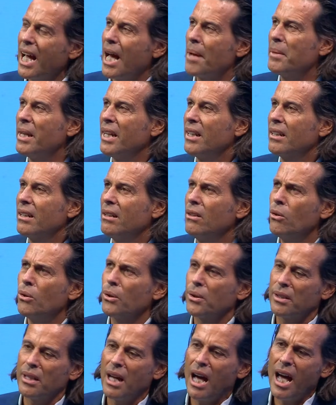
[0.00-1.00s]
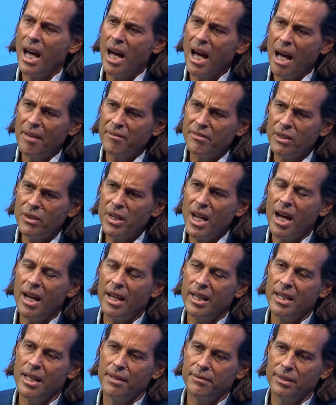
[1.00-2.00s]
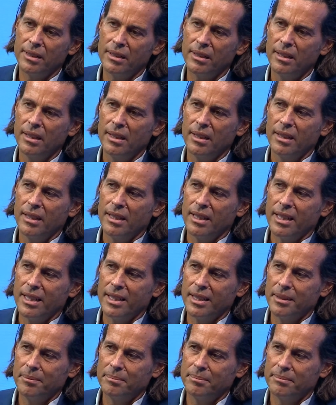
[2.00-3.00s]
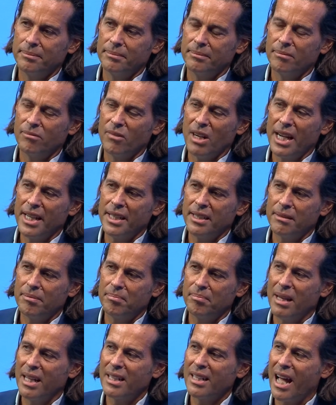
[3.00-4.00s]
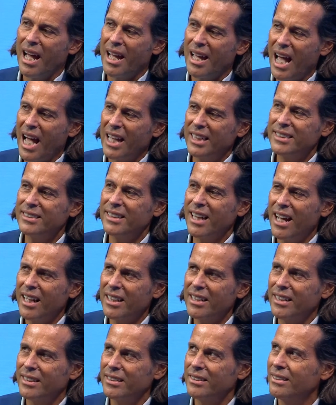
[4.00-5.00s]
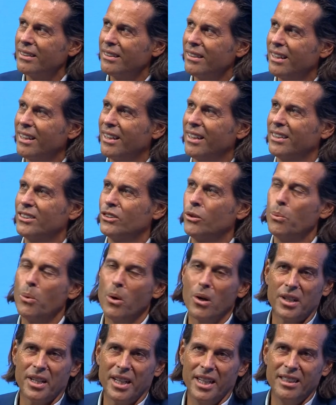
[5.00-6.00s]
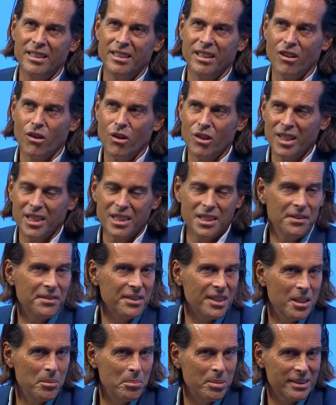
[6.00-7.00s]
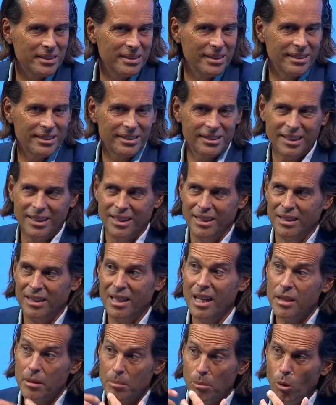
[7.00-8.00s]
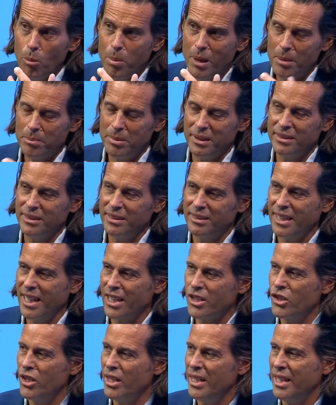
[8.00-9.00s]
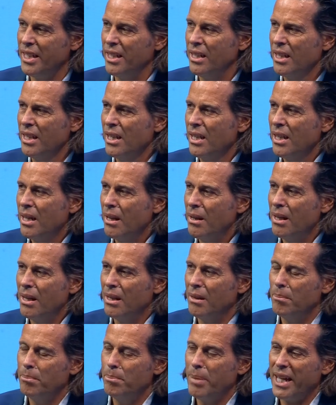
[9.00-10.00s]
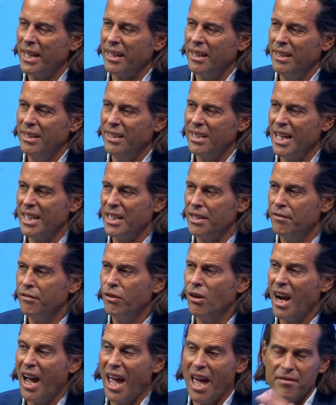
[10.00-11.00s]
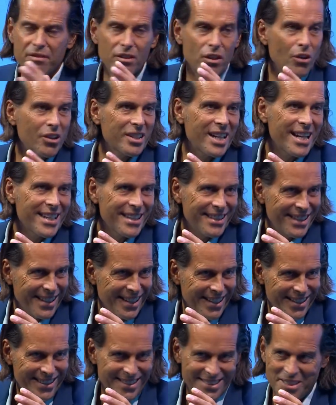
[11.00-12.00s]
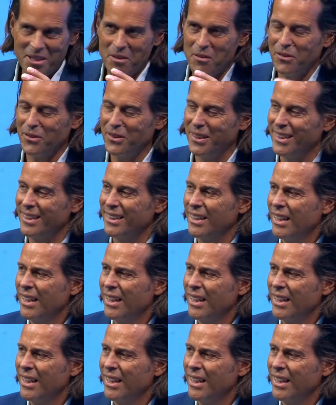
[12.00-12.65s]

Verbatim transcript: I mean, look, very high level um, right? And I, I started uh, to work in the connectivity business, in, in the mobile business actually, uh, back in 94. I haven't learned anything different.